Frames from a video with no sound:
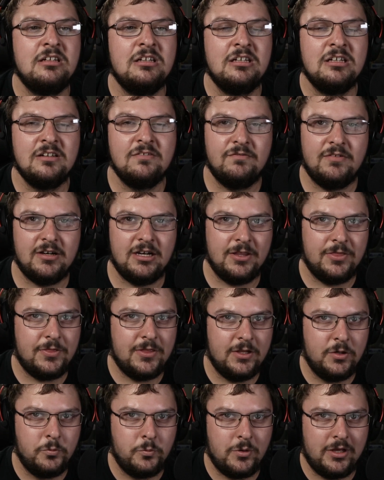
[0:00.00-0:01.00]
Very
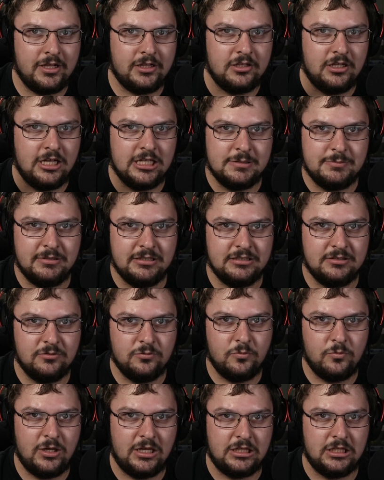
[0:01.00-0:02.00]
thin white cloth, but
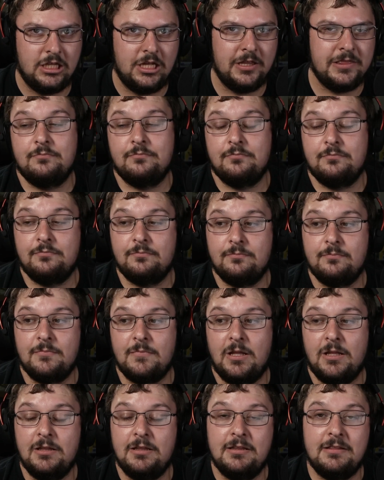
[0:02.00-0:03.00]
white cloth.
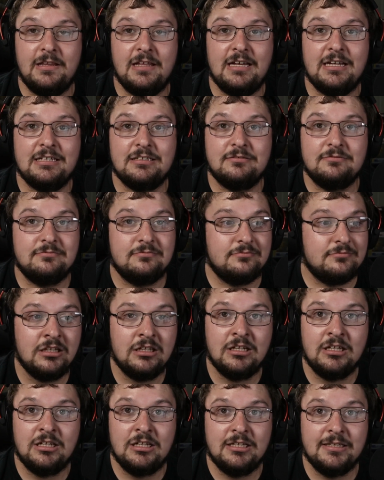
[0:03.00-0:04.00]
Other than that,
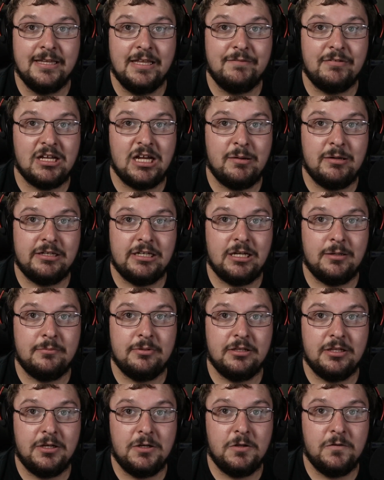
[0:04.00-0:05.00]
leave a comment down
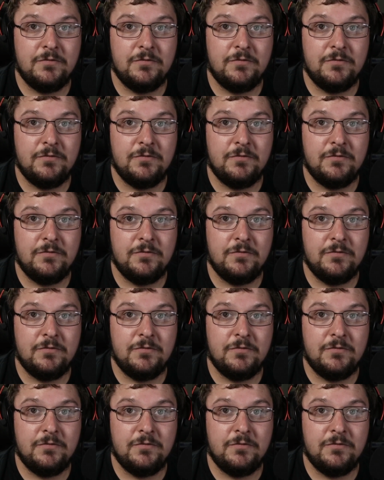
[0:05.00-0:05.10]
below if you